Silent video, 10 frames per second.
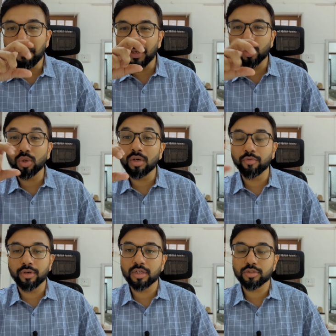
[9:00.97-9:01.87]
particular
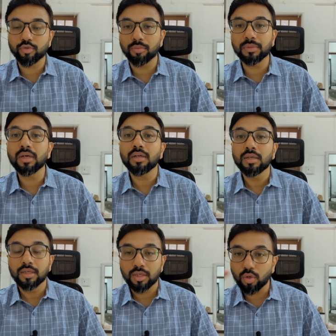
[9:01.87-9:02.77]
words from the
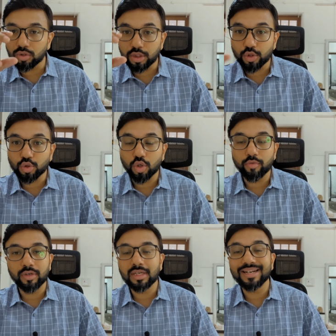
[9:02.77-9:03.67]
Constitution
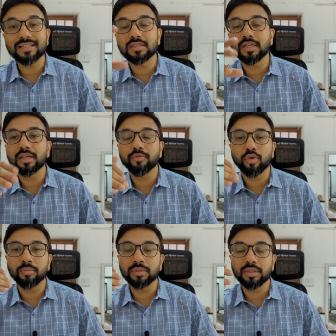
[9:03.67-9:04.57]
of India, let's say
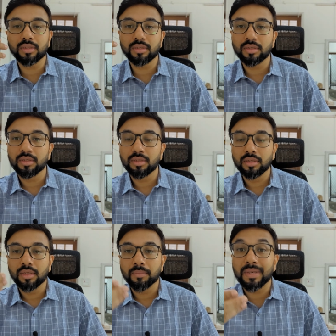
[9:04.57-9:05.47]
from the
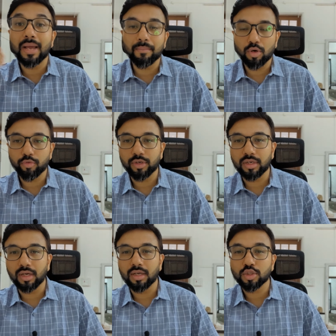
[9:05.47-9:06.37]
preamble of
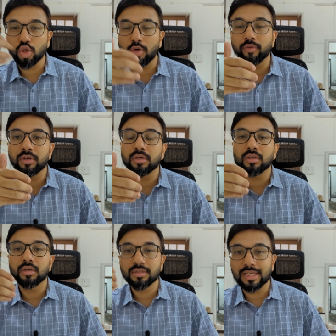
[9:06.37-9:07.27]
India, sovereign,
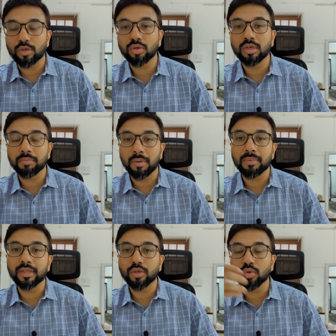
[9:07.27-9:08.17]
secular
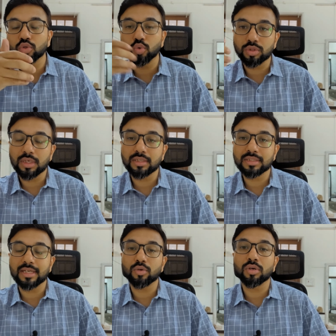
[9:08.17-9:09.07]
republic, you know, socialist,
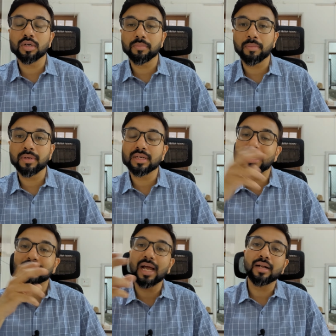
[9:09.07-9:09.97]
secular republic,
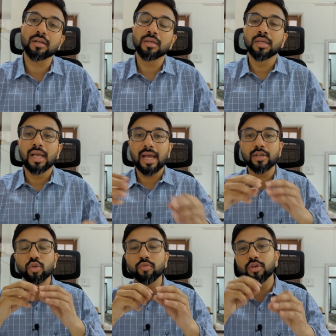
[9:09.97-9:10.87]
like that,
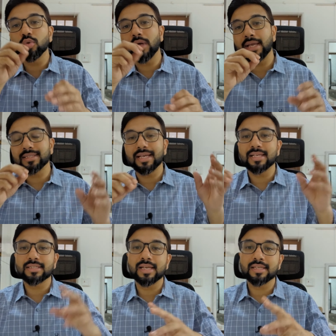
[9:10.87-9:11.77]
and you will do
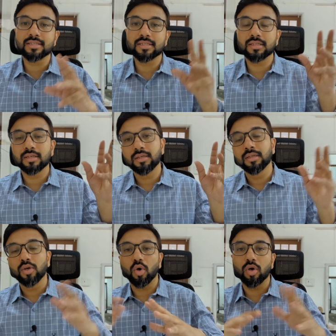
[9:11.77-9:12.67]
SSS
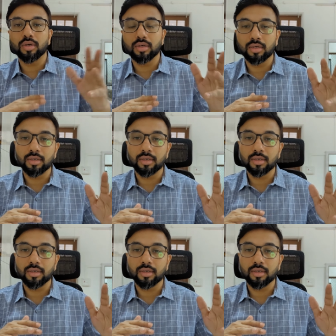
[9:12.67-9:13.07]
or